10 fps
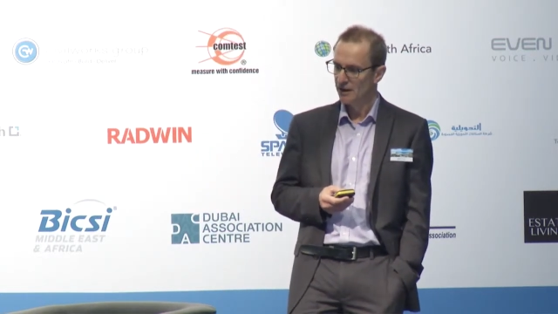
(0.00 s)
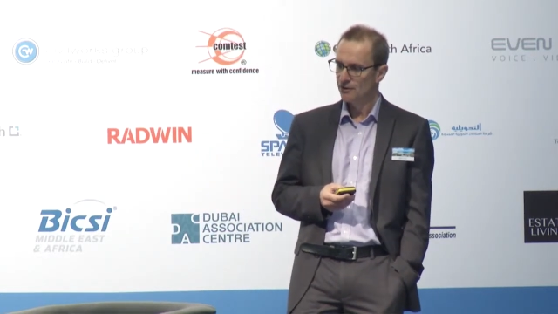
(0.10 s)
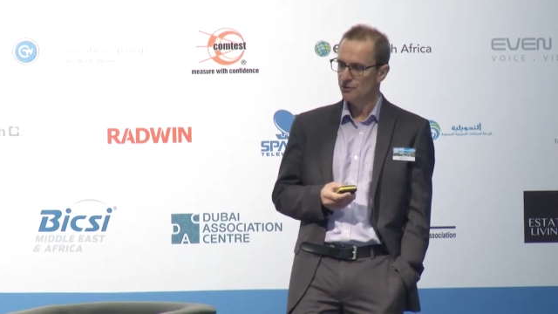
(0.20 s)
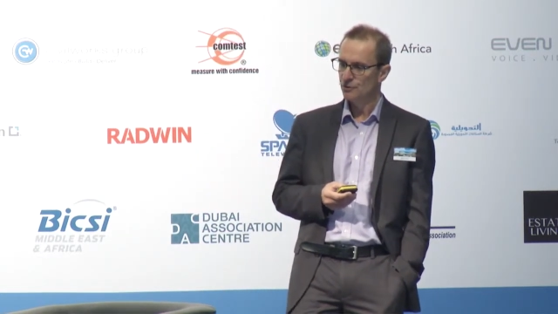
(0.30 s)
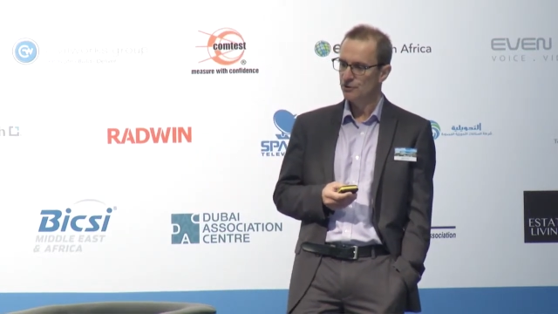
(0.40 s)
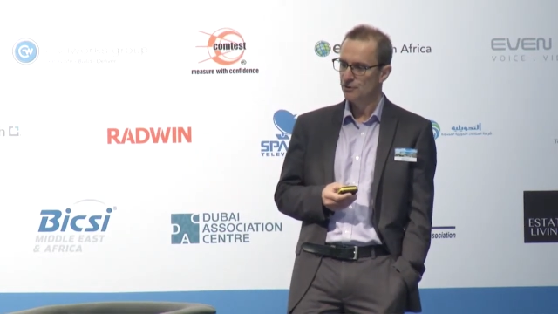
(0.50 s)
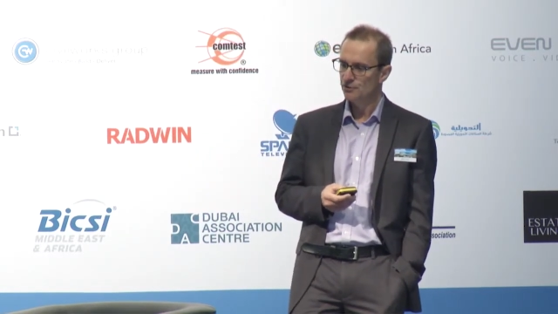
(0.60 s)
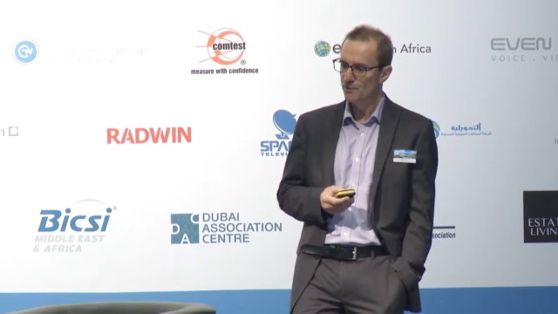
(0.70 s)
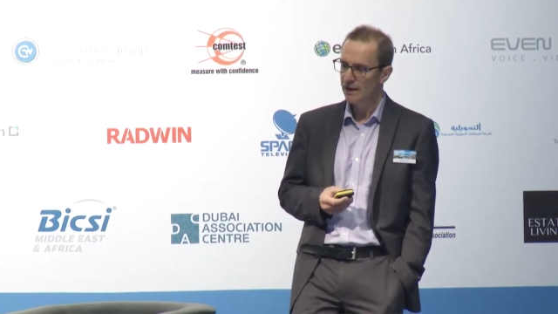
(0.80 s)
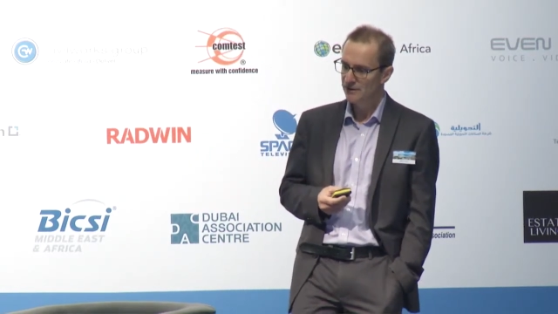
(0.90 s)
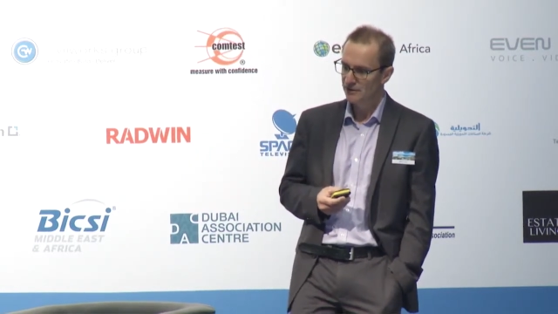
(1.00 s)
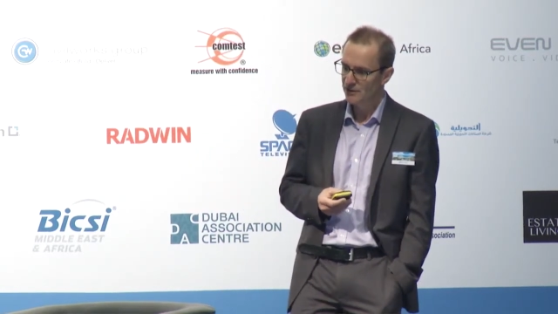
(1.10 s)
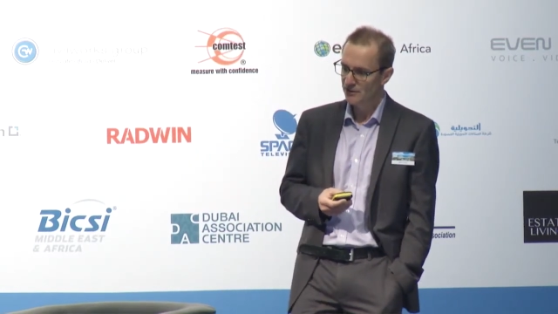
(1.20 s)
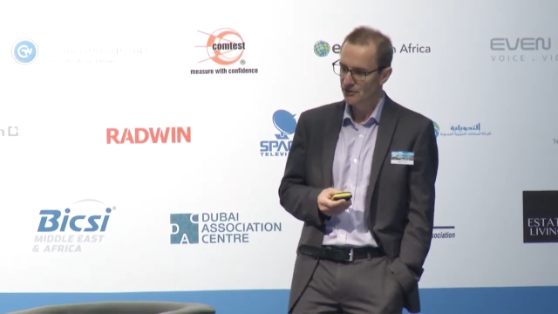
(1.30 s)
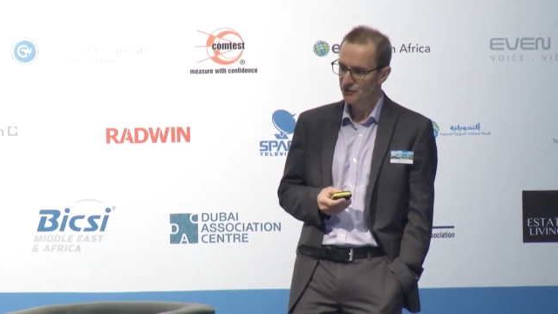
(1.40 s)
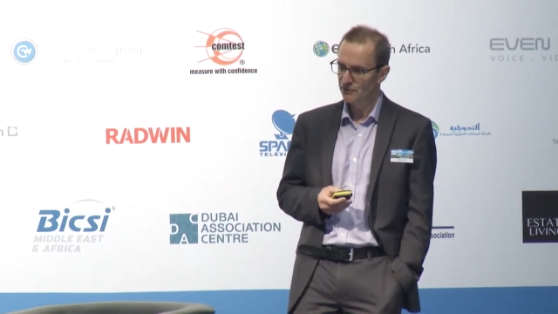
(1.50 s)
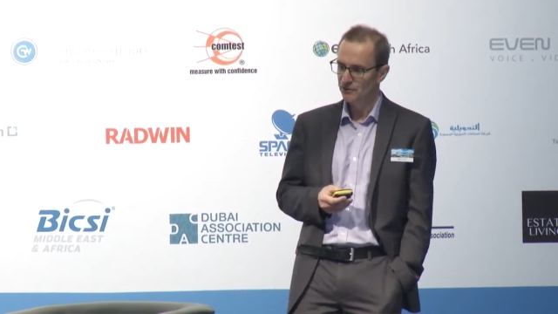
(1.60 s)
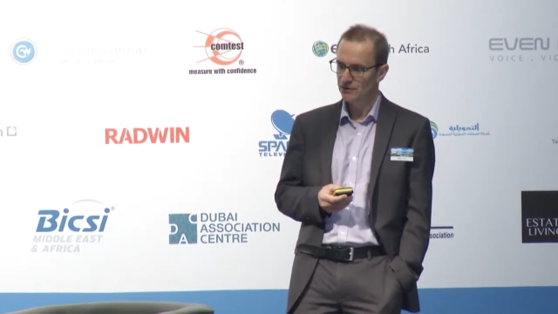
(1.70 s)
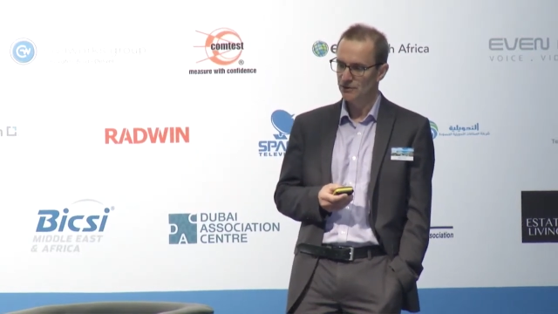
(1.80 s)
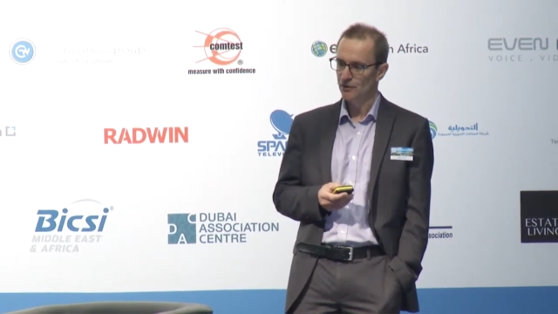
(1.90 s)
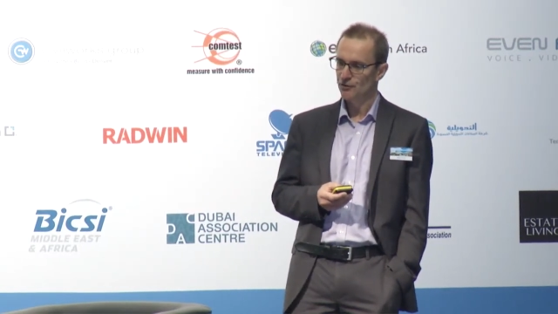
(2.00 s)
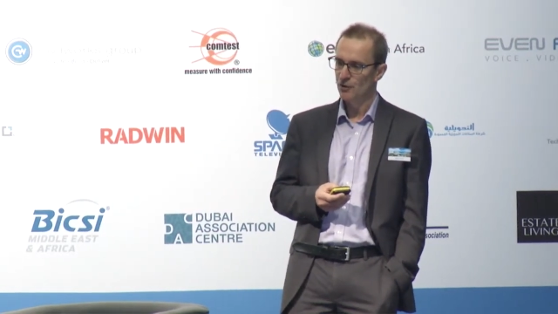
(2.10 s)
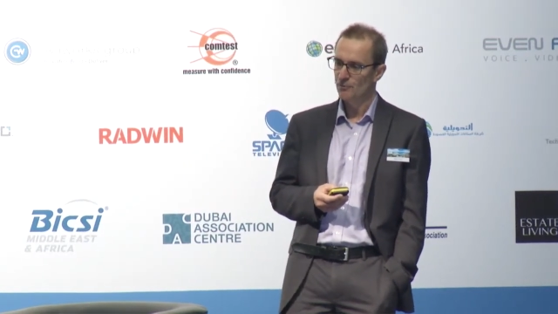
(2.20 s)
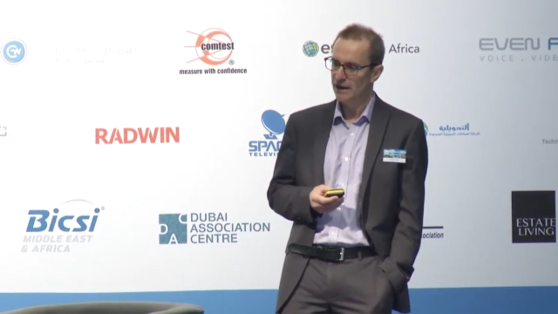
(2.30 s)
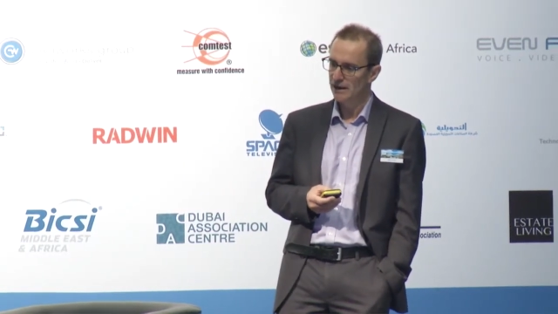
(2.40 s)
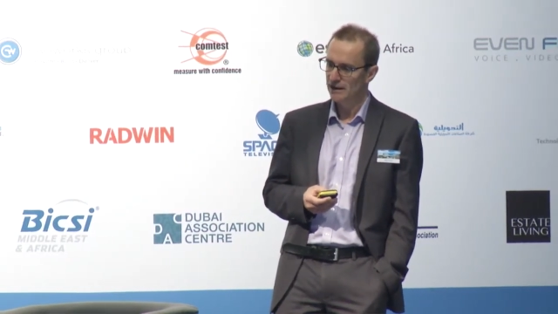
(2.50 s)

to reduce maintenance issues. The drop may